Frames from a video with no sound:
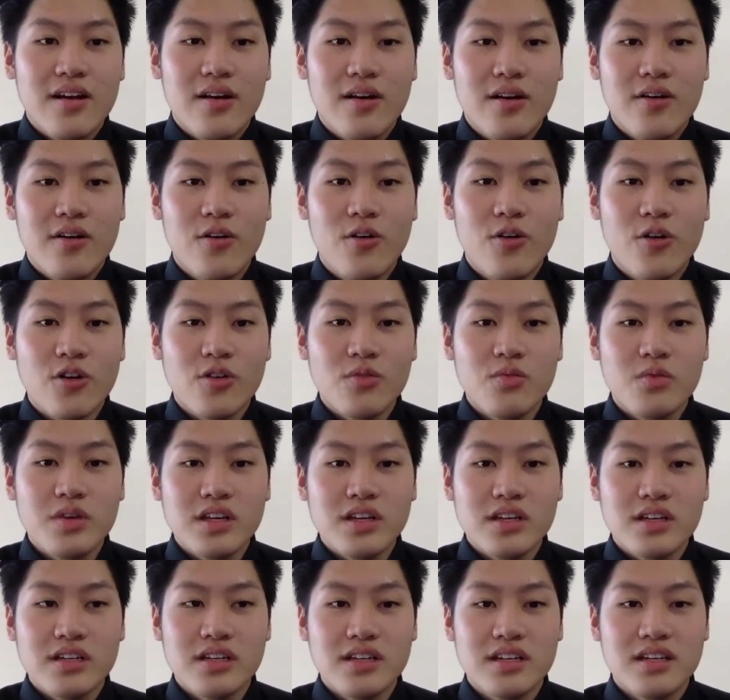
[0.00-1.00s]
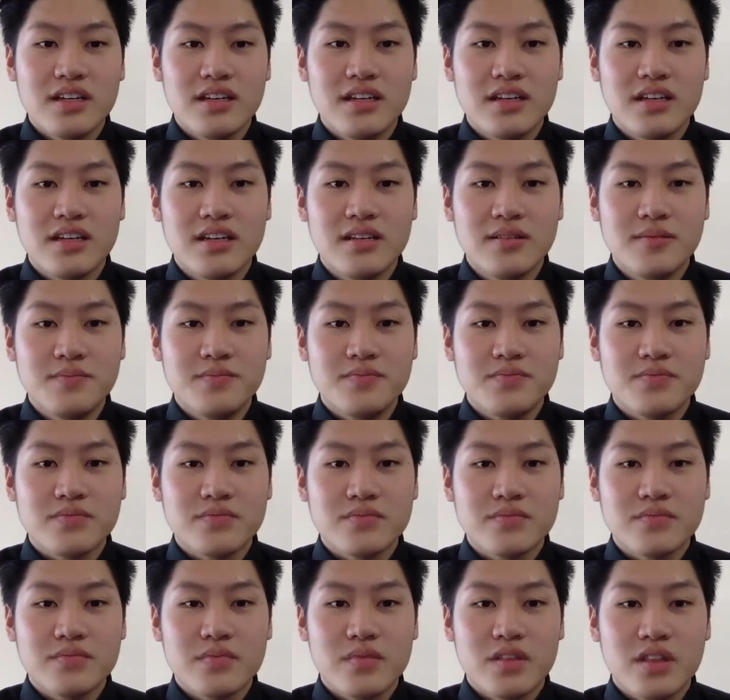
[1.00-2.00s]
Or we could
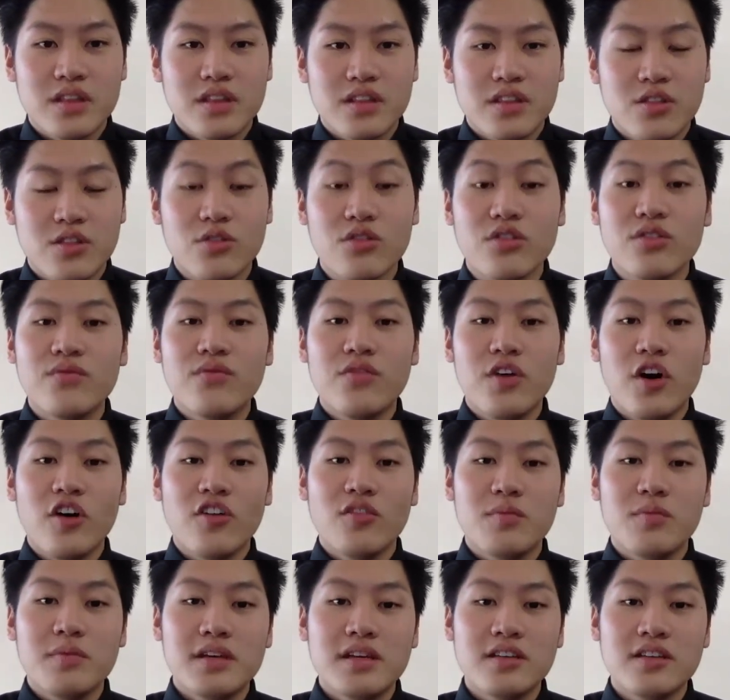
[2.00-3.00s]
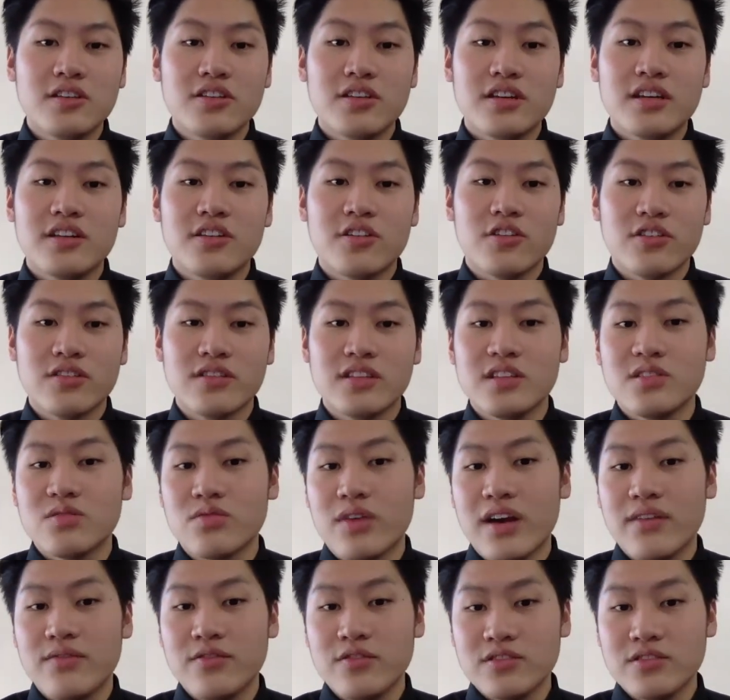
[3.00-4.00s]
through involvement, you can earn these
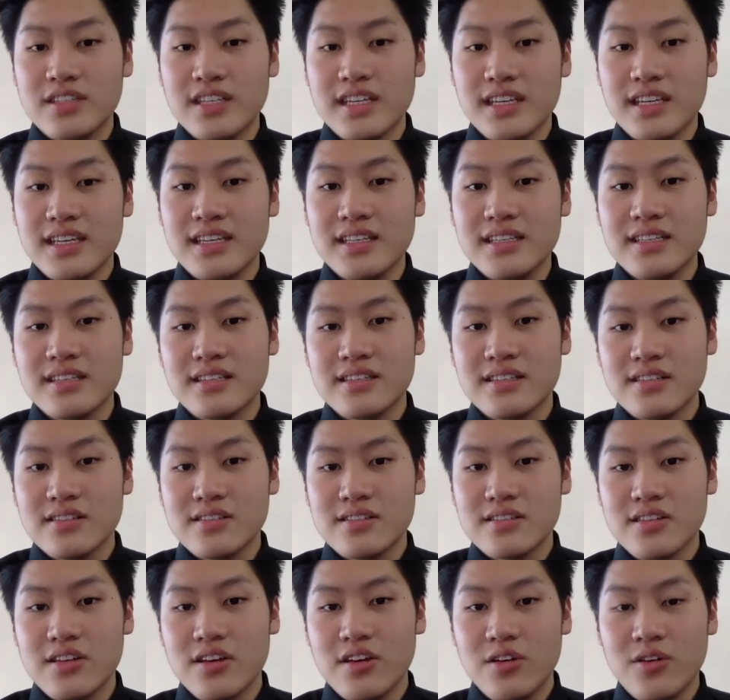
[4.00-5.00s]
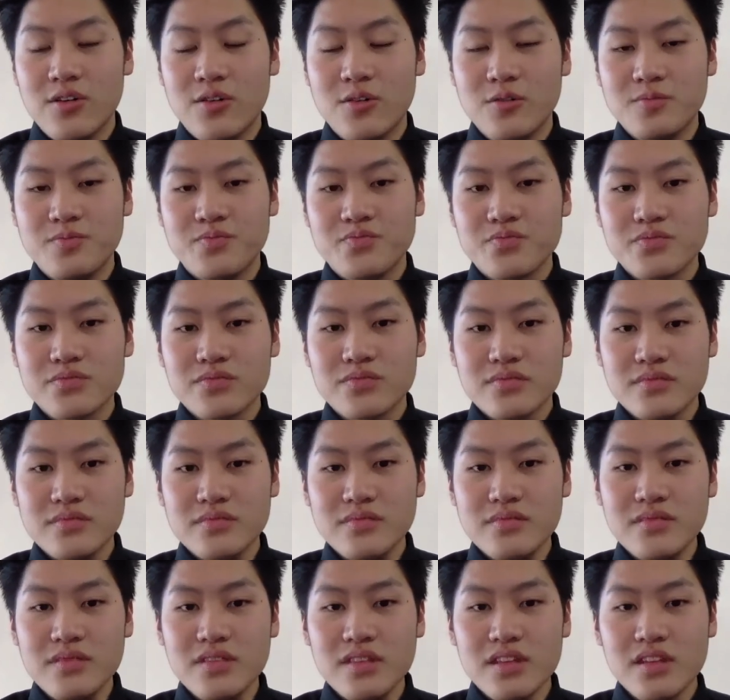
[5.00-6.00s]
raffle tickets. So
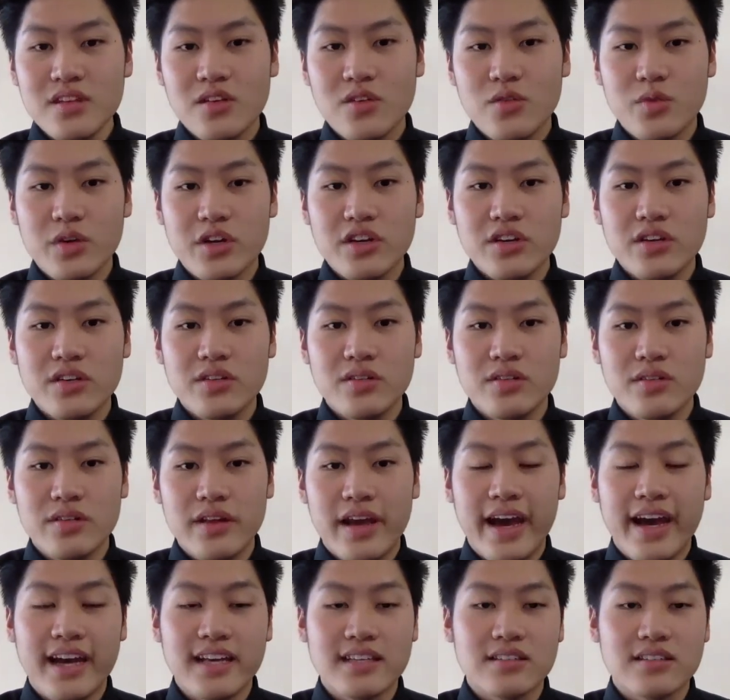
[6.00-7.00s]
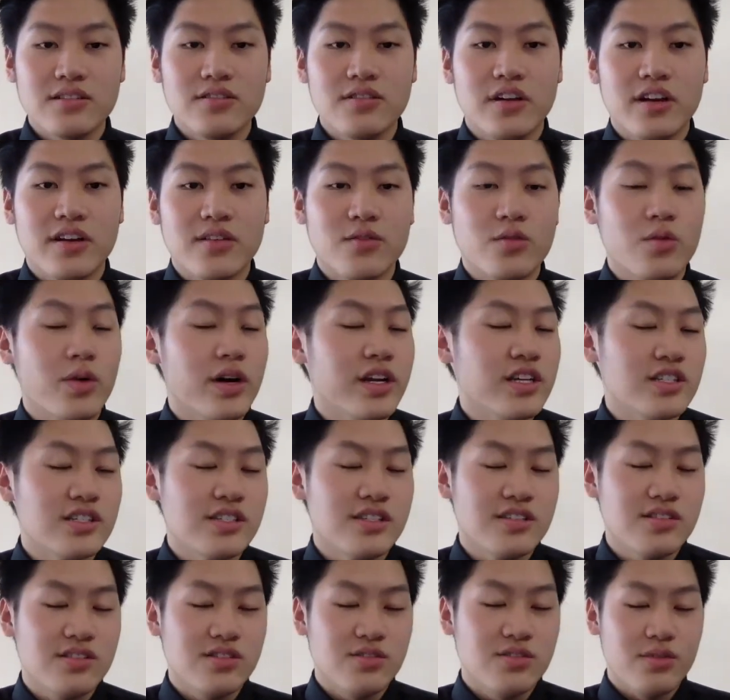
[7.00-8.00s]
we could ask a lot of
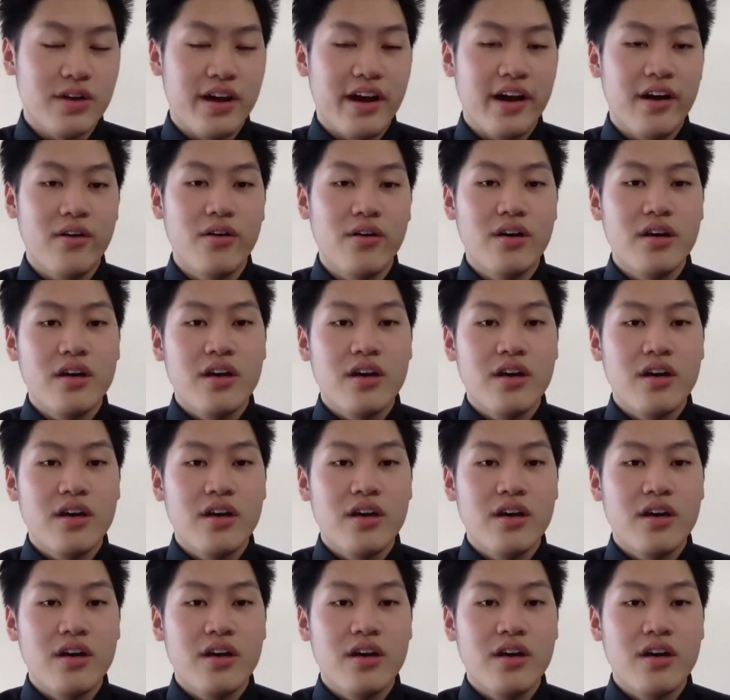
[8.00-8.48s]
questions throughout